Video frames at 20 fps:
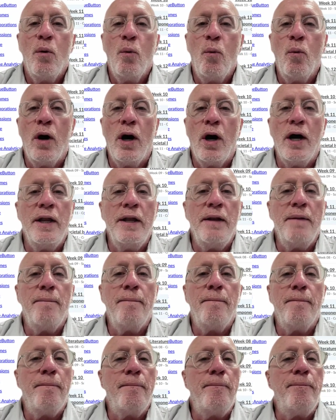One,
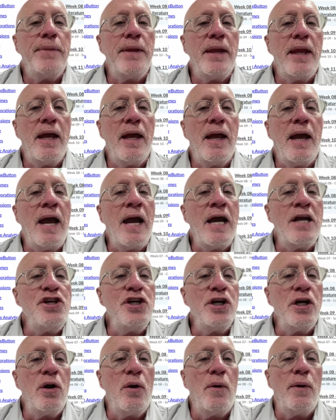as
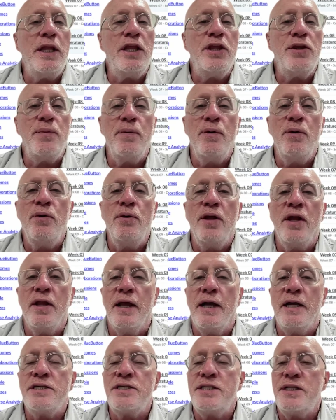you're going through the
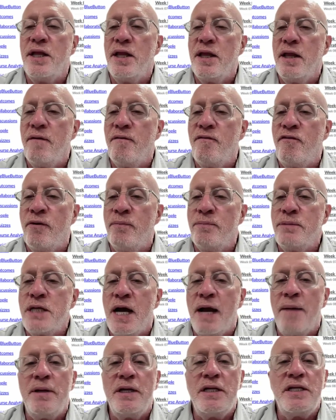list, from
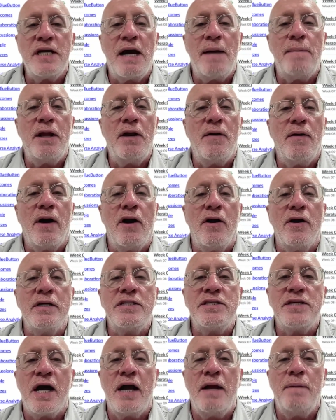time to time, there are
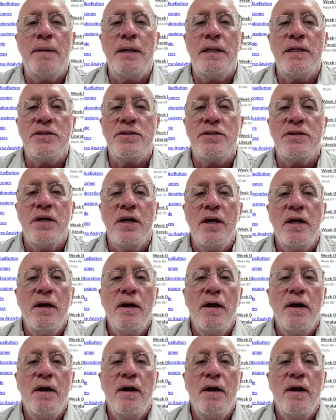assignments